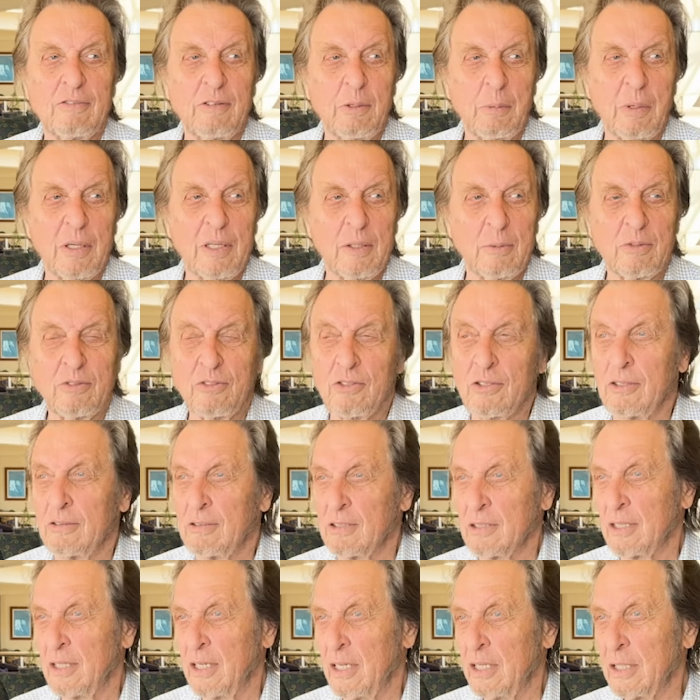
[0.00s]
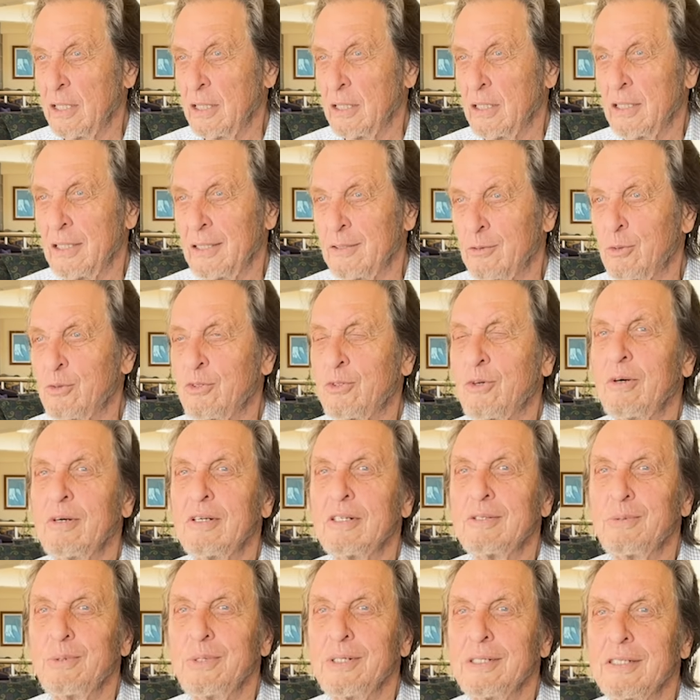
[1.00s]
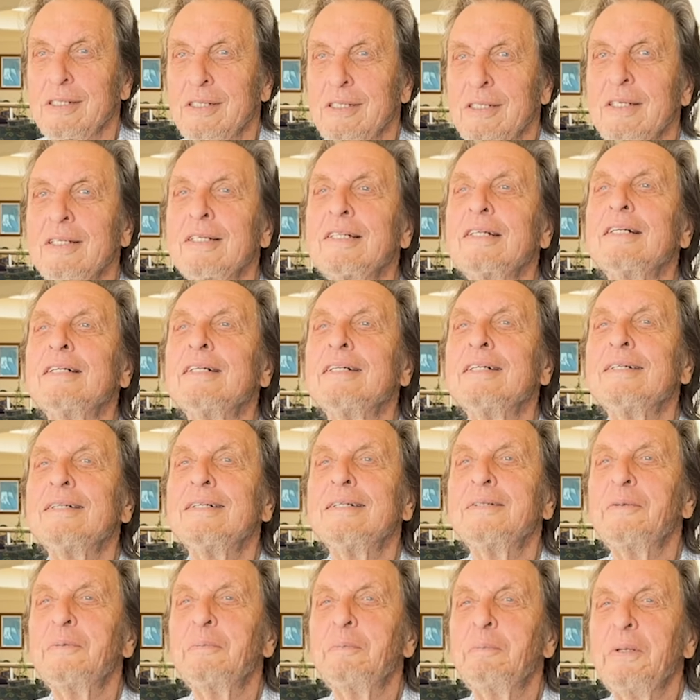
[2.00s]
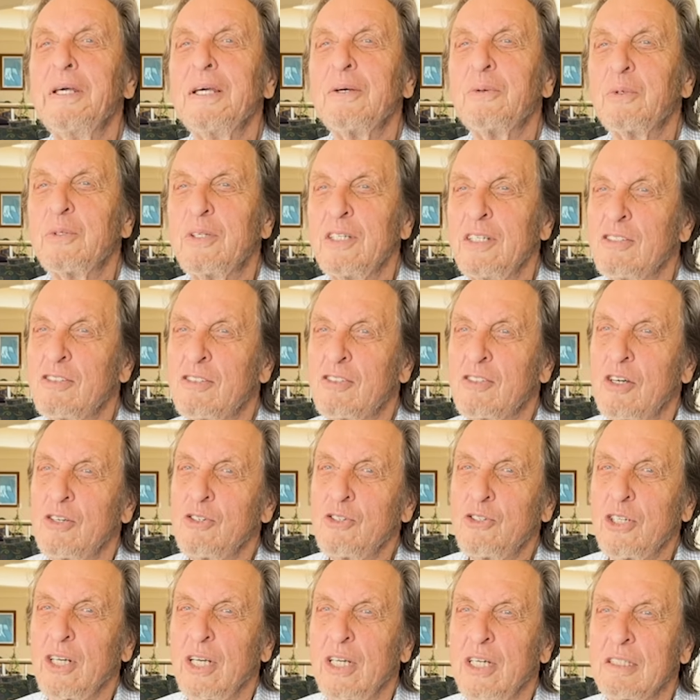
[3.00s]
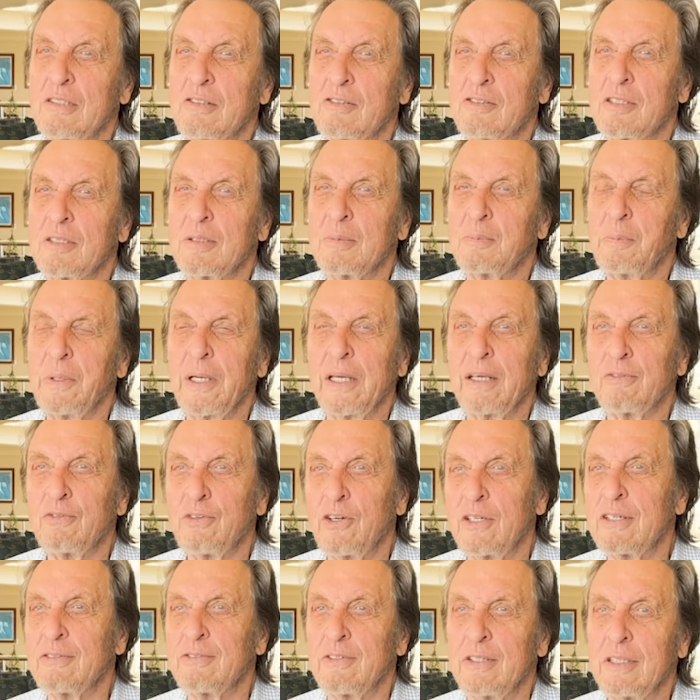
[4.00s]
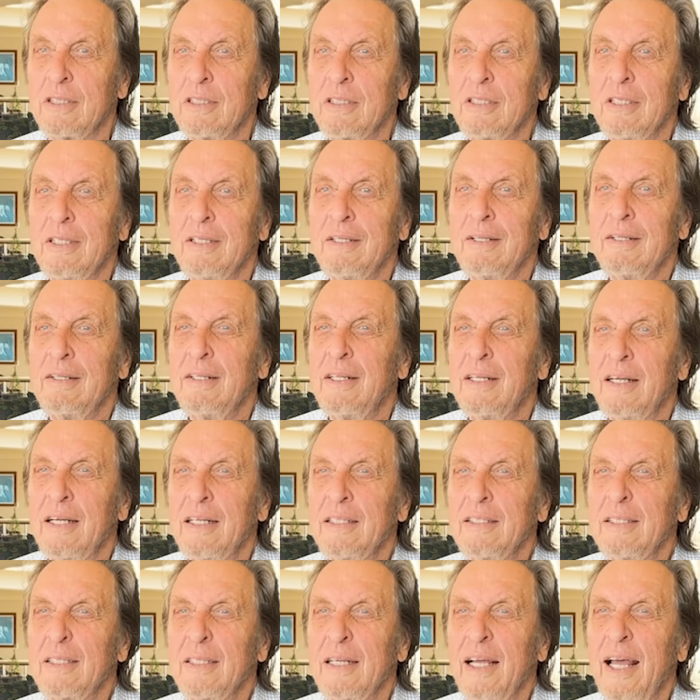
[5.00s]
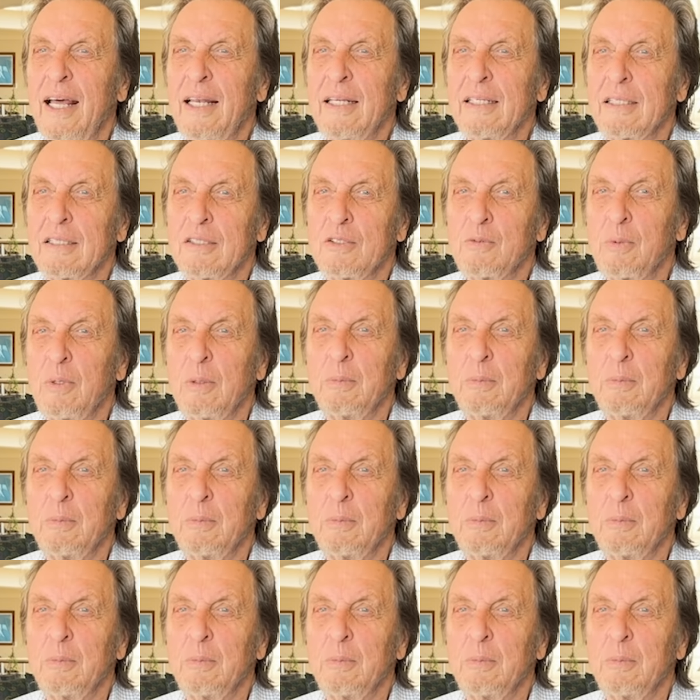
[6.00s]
everybody was stark naked, and it was quite weird being with these socialites and being in front of an elegant